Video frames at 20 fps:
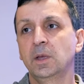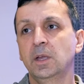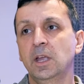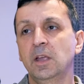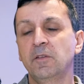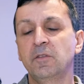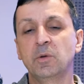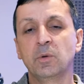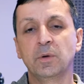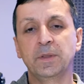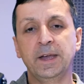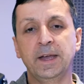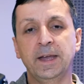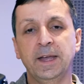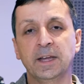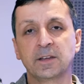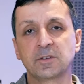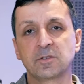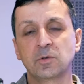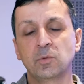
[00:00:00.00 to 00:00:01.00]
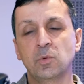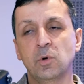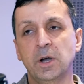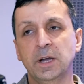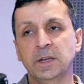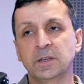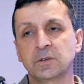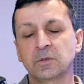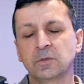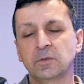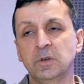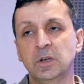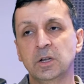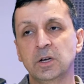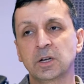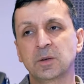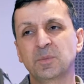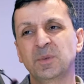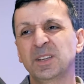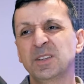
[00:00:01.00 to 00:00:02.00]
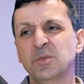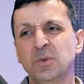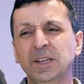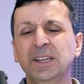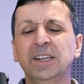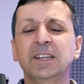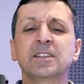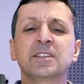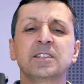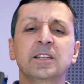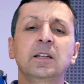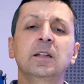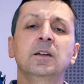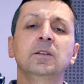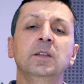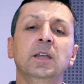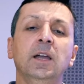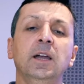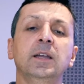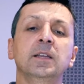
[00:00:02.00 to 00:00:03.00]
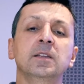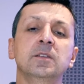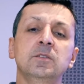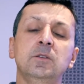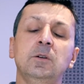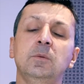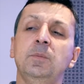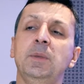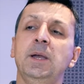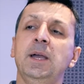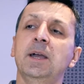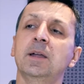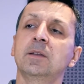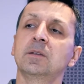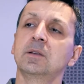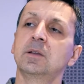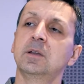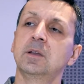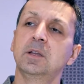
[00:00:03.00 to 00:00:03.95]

if you want that extra wide sort of look. But 28 is still okay. It's not bad.